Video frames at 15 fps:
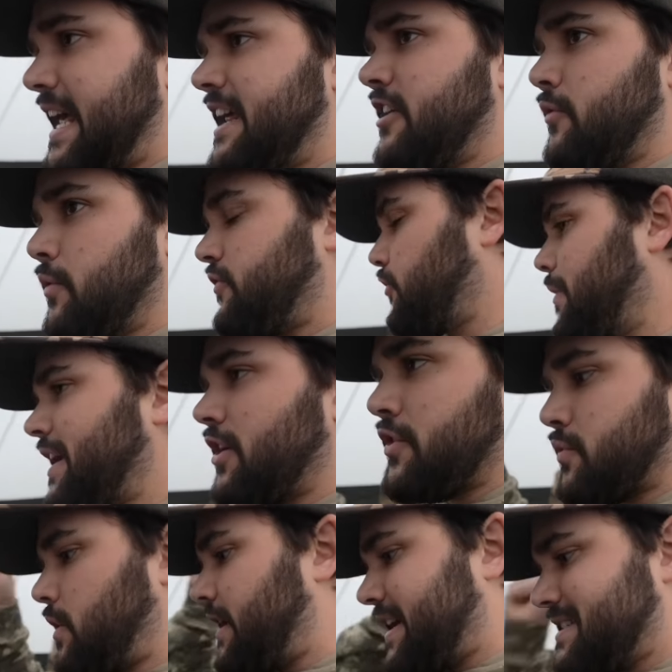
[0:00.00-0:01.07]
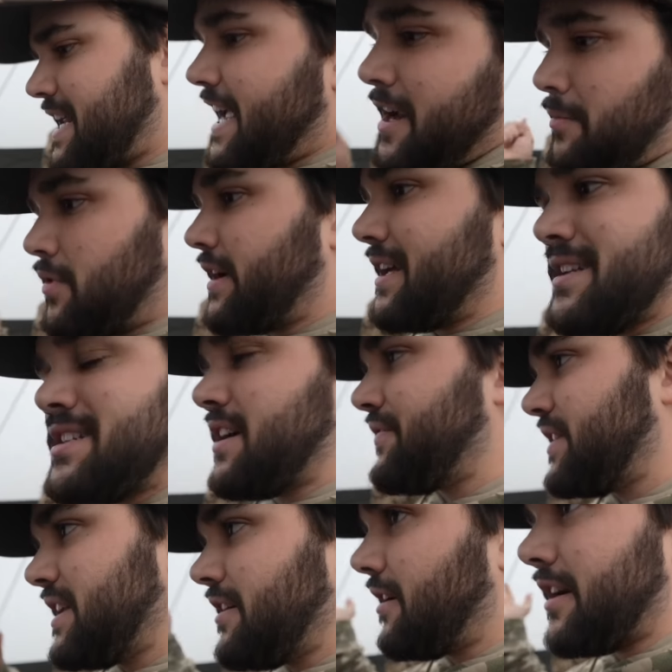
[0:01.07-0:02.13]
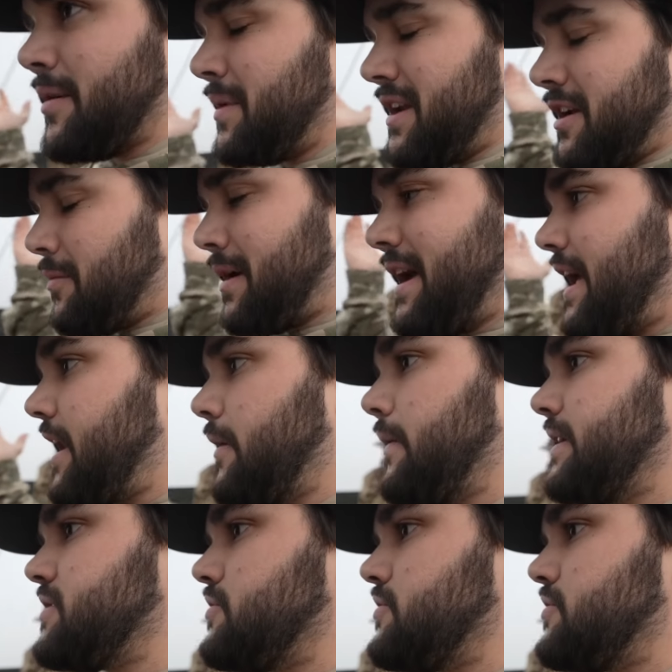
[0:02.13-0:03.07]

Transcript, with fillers: And if we're making all the ruckus hammering and stuff, the deer aren't going to be nearby anyways.